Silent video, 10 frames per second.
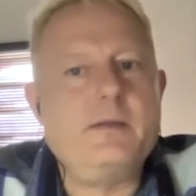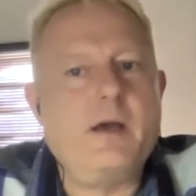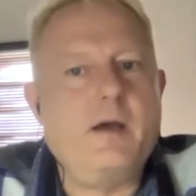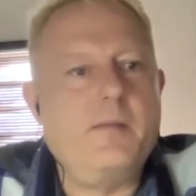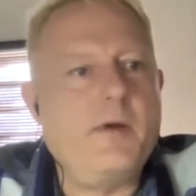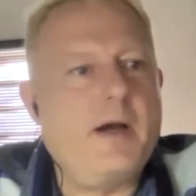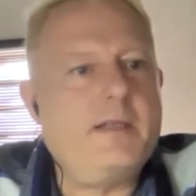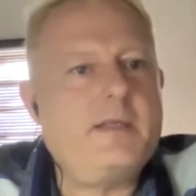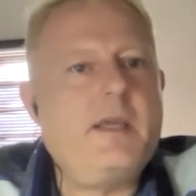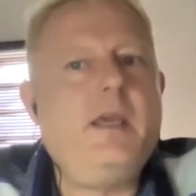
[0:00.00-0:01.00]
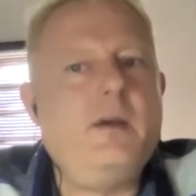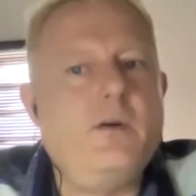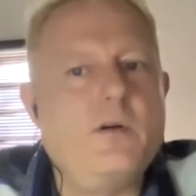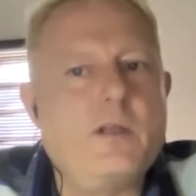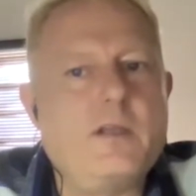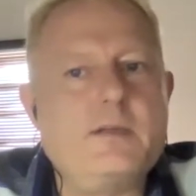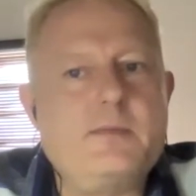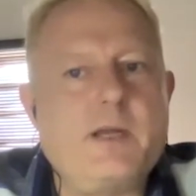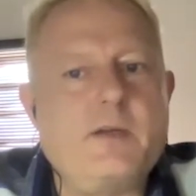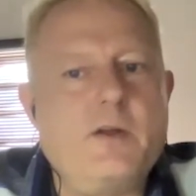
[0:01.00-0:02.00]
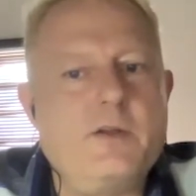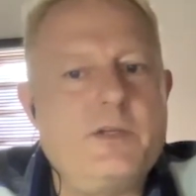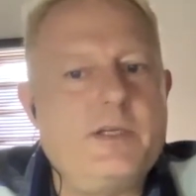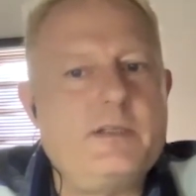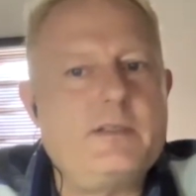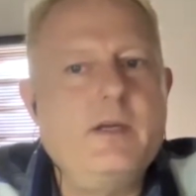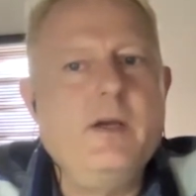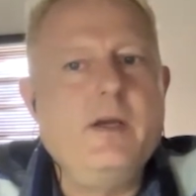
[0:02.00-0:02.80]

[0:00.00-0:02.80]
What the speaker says: IT or other technologies,